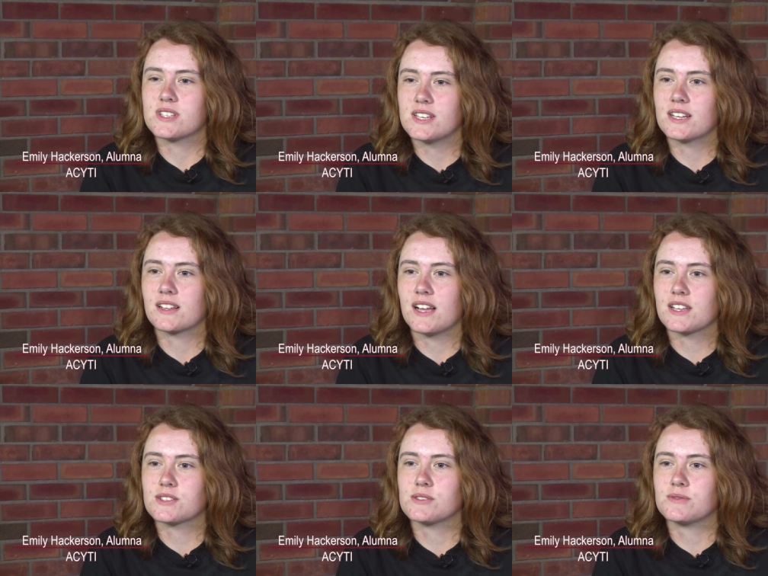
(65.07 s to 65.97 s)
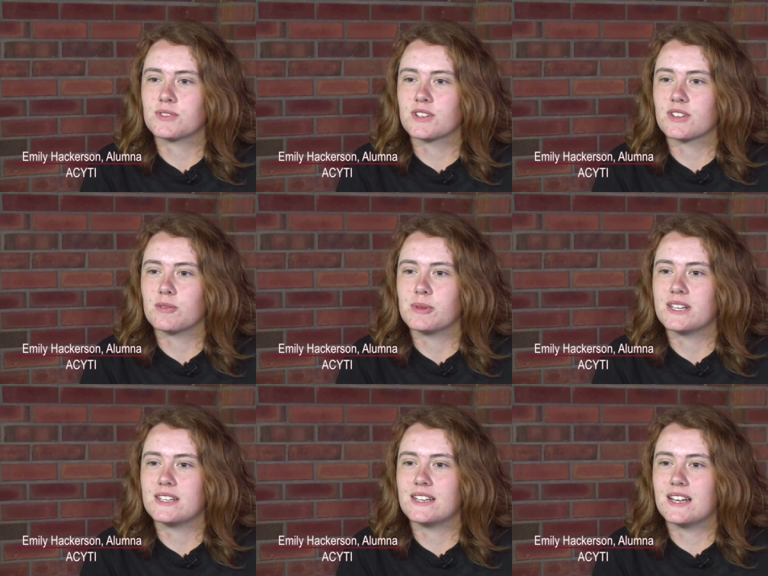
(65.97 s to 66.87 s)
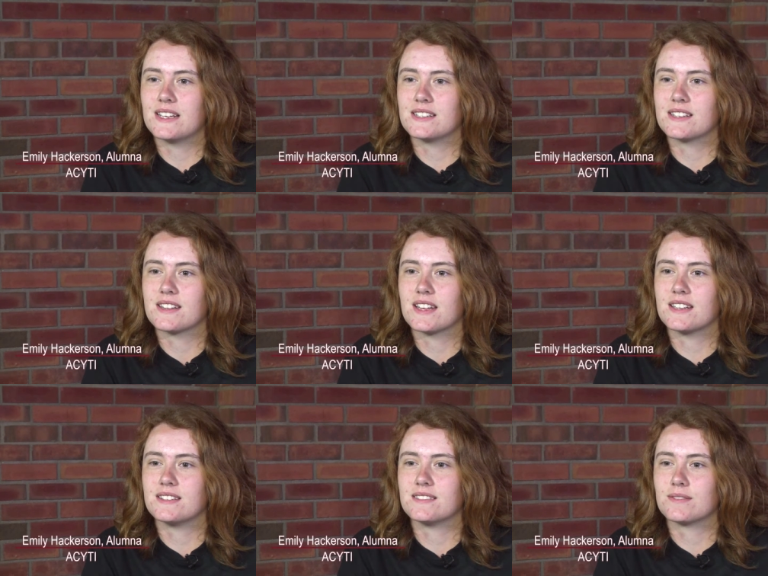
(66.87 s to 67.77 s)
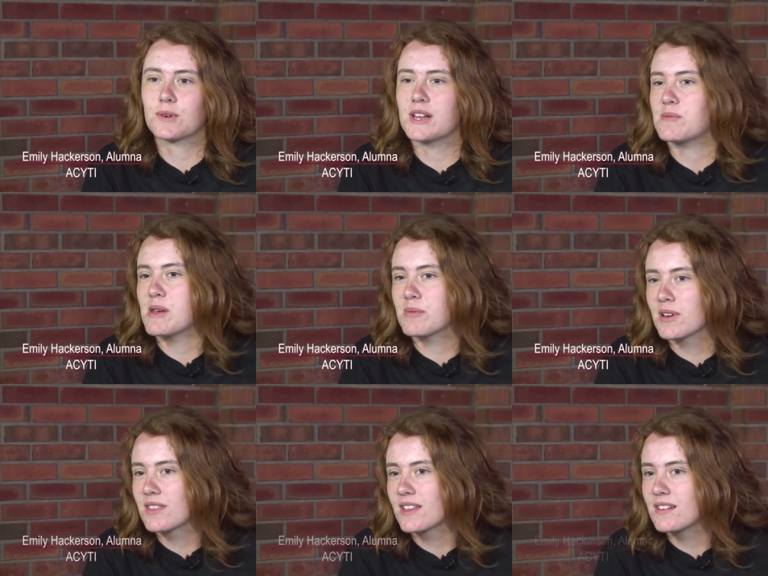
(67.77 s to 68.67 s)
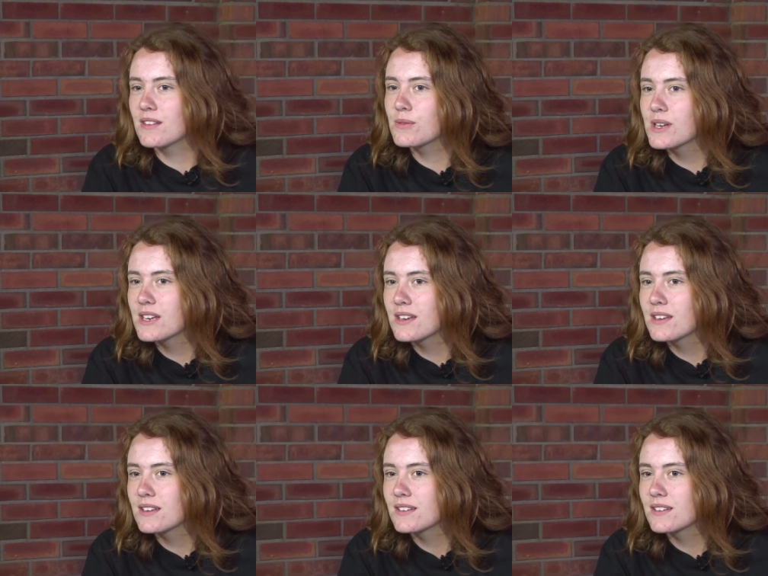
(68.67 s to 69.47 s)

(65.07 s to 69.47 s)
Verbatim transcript: sit in a classroom for a little bit and then write a paper at the end of the week.